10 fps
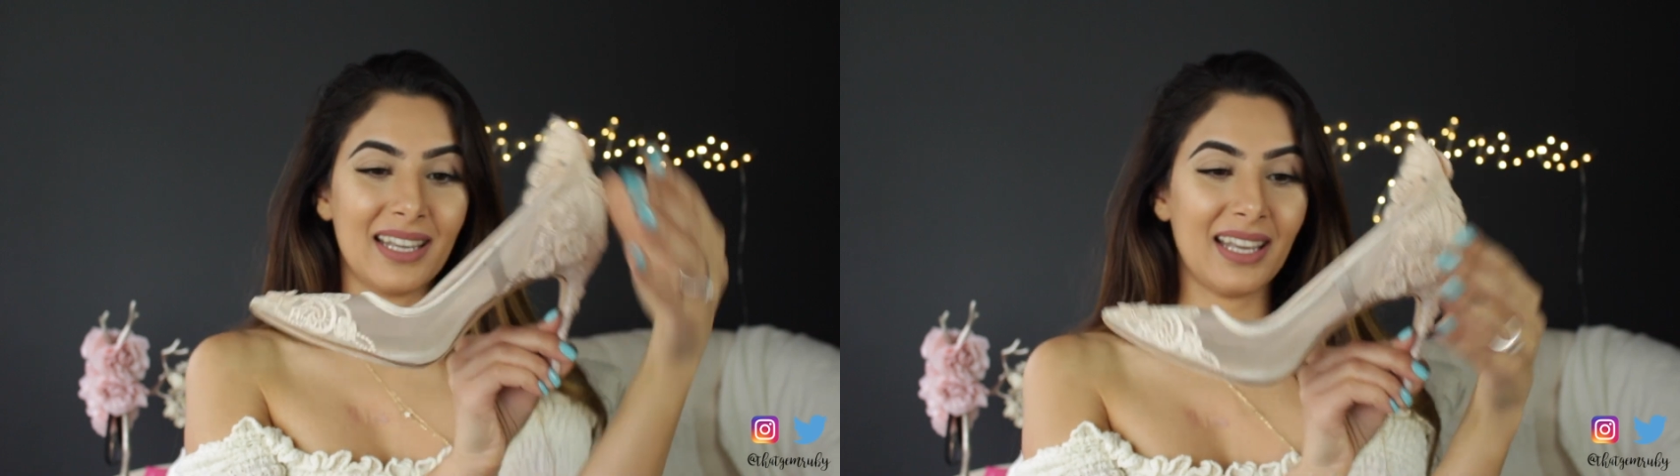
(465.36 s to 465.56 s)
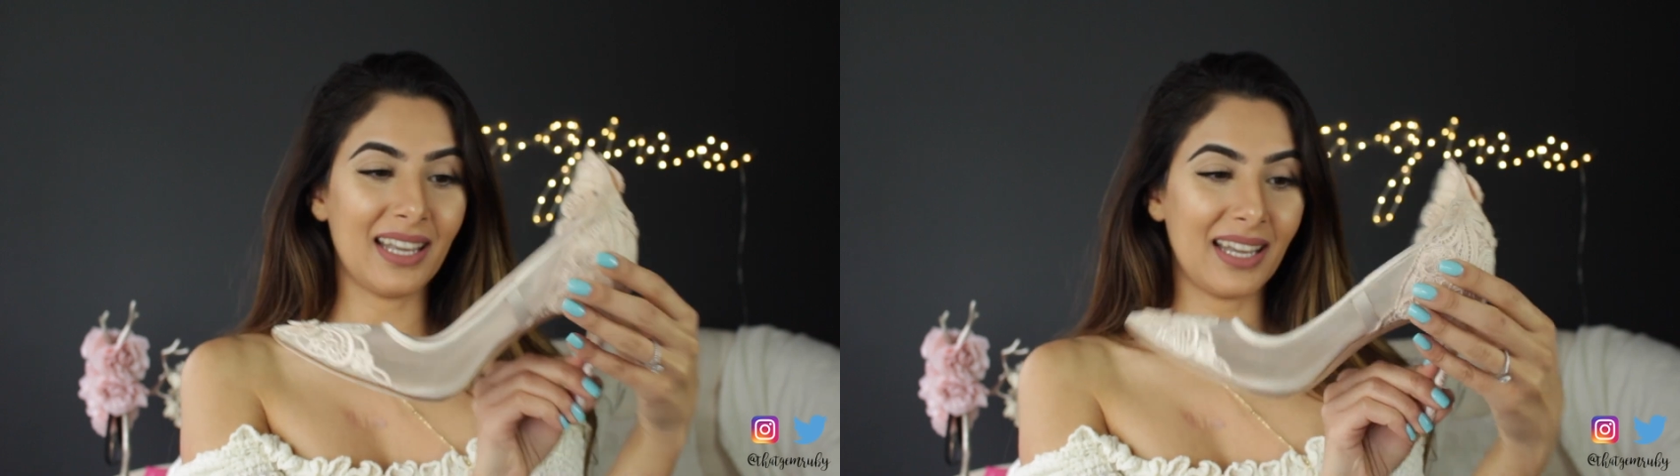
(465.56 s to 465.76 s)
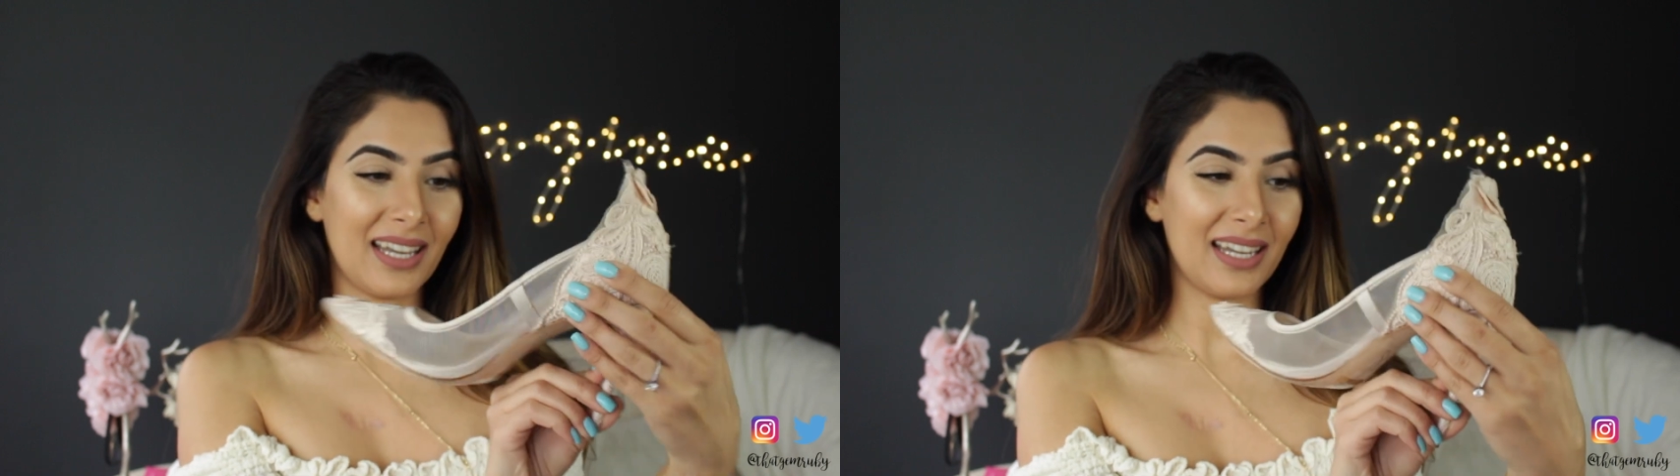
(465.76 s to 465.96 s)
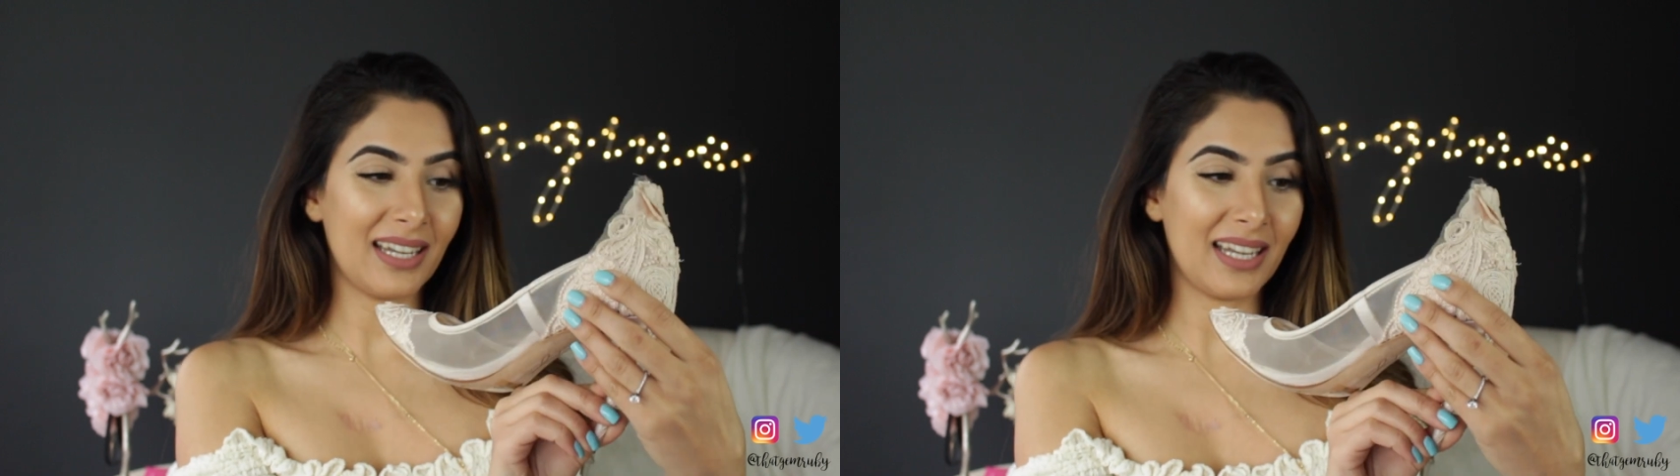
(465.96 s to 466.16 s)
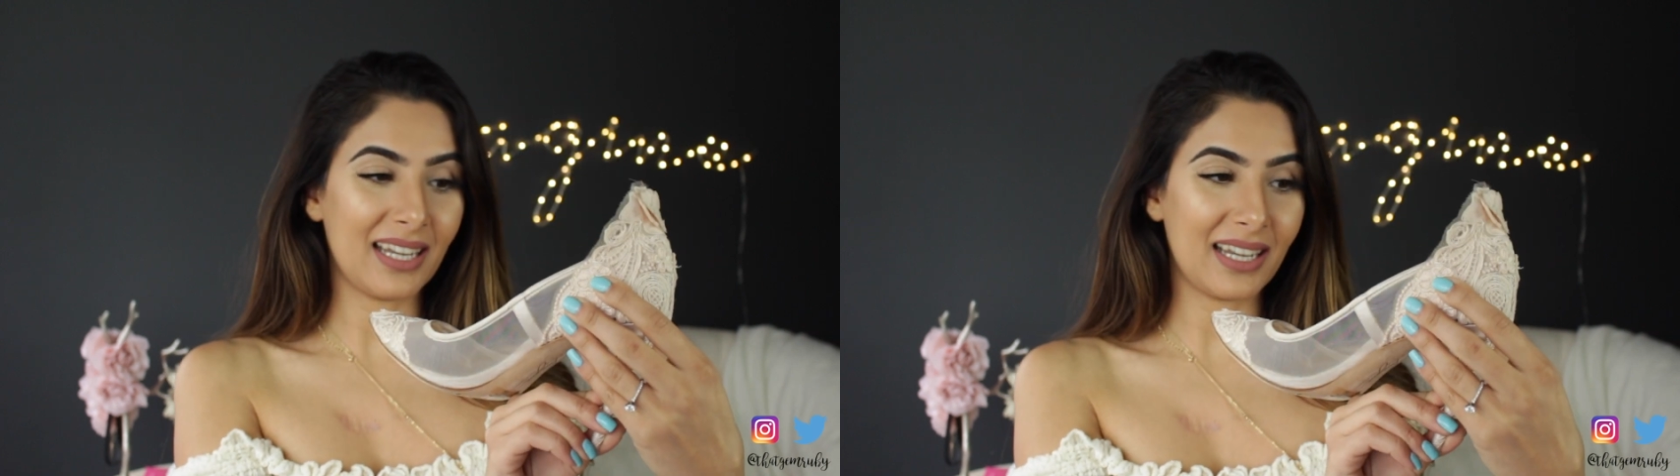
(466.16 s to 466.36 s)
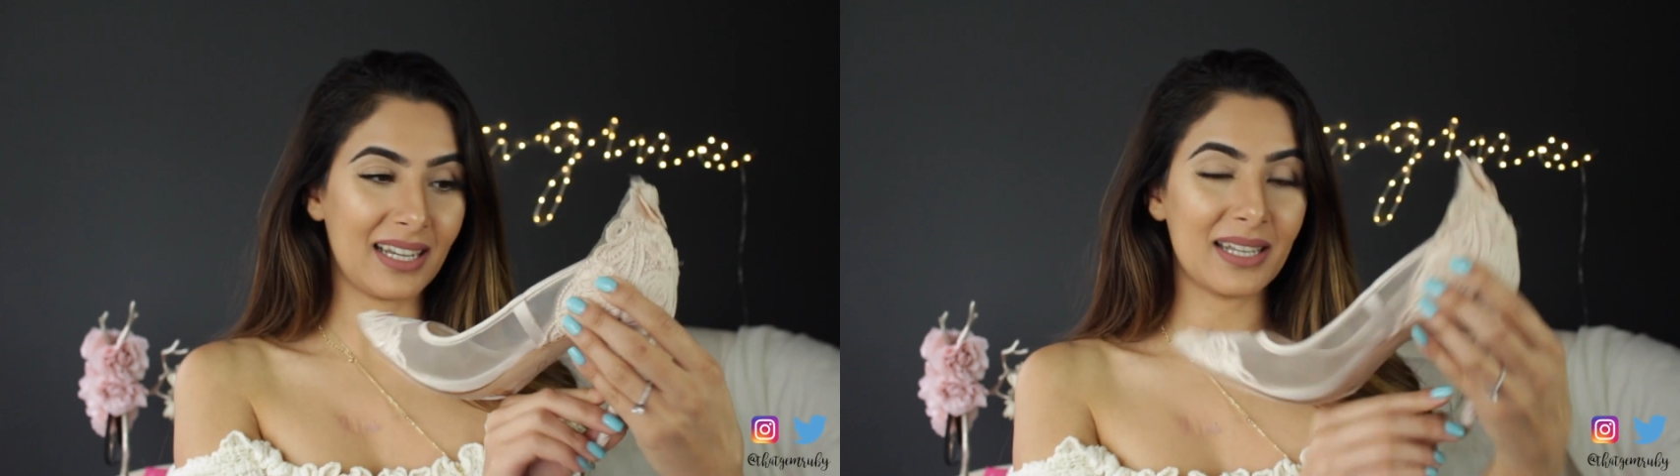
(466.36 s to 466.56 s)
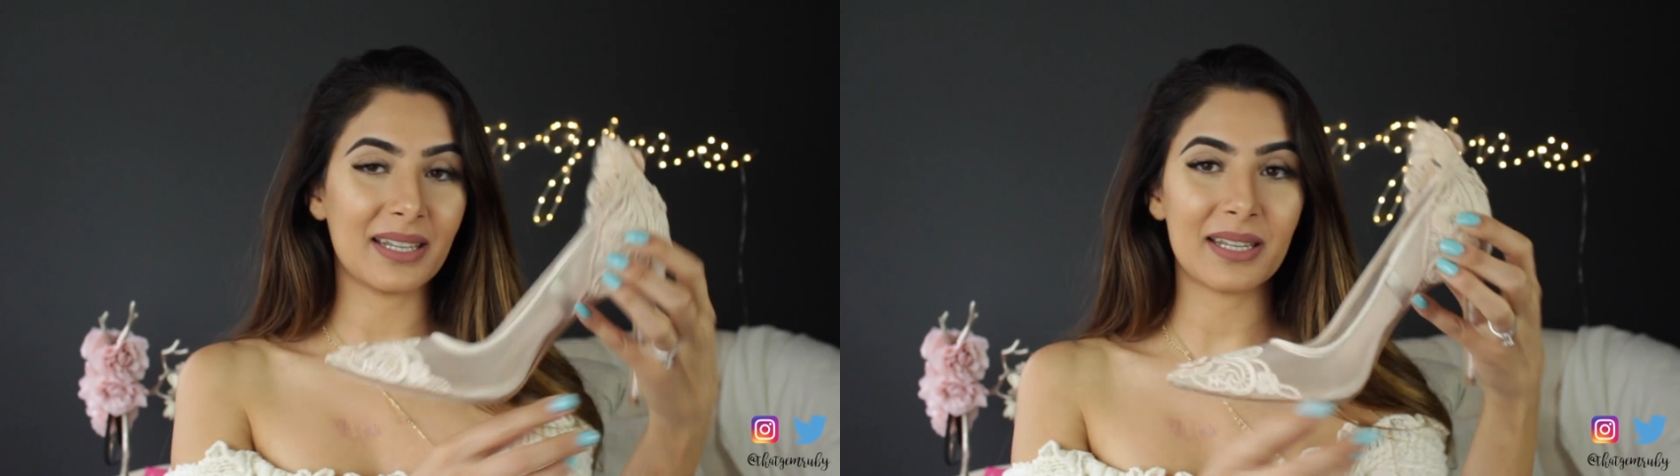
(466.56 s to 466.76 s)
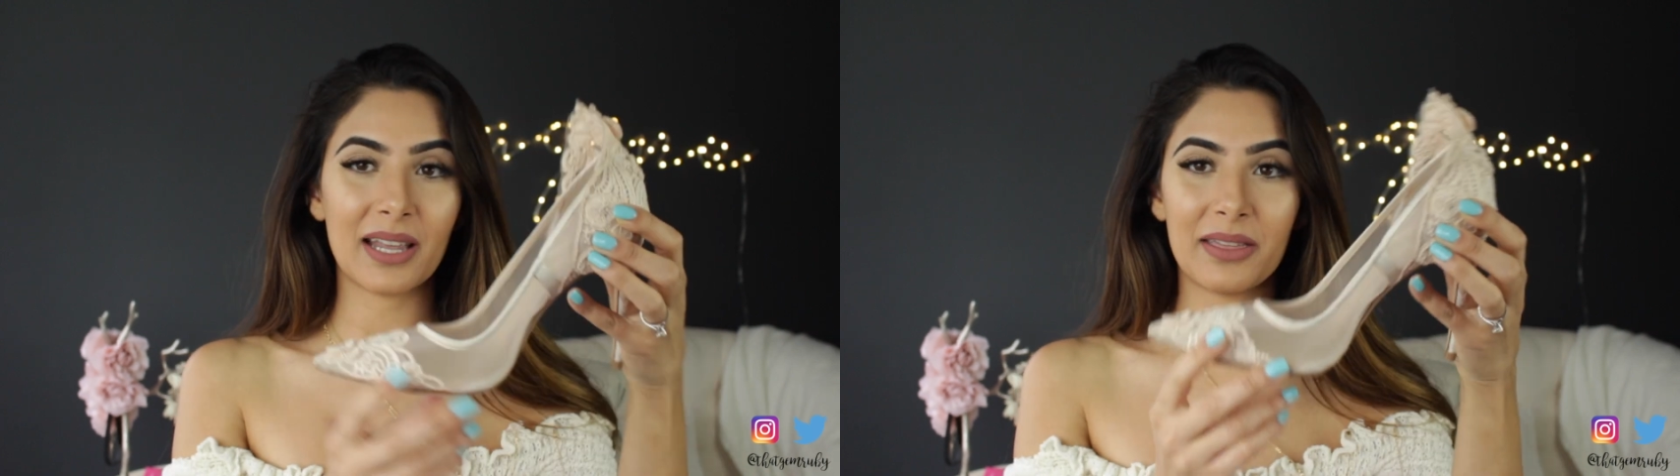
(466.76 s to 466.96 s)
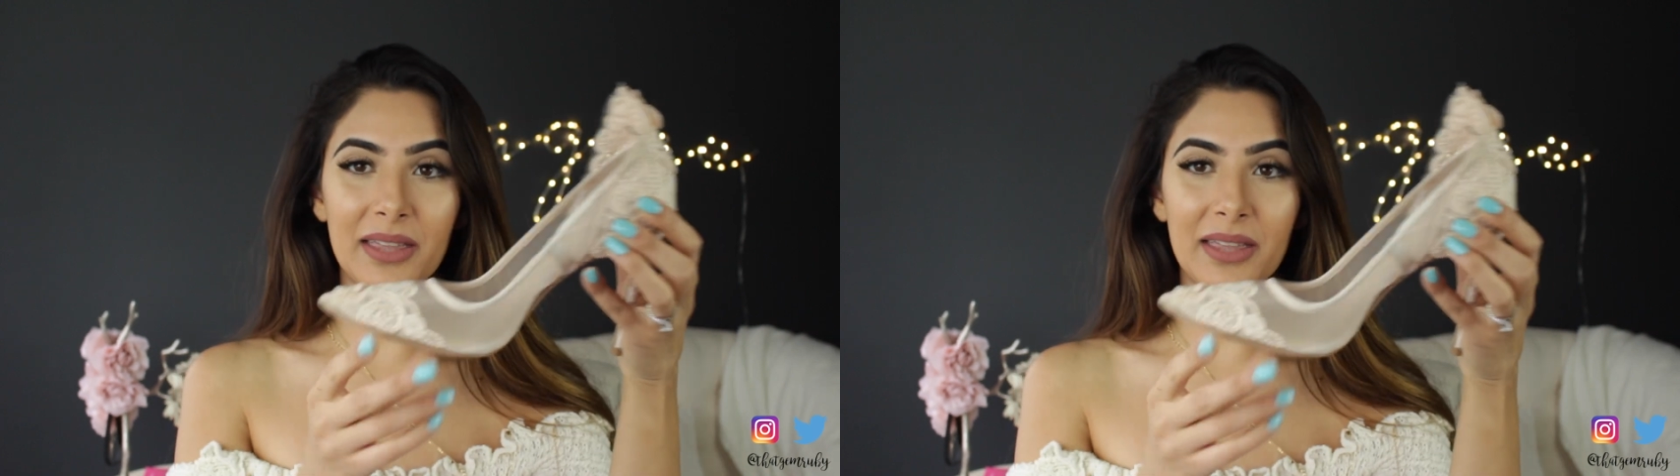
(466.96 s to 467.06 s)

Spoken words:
It's